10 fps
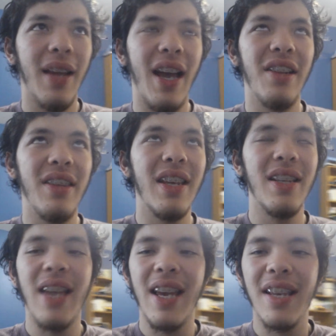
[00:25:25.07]
I don't think a
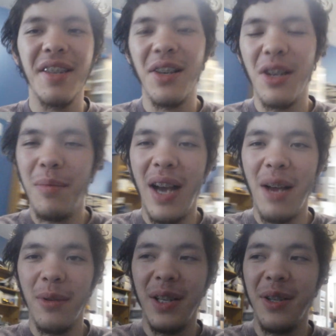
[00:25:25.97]
day is going to go by
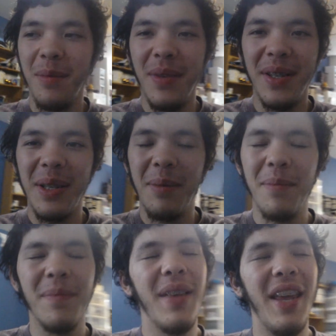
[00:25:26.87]
where I don't miss him,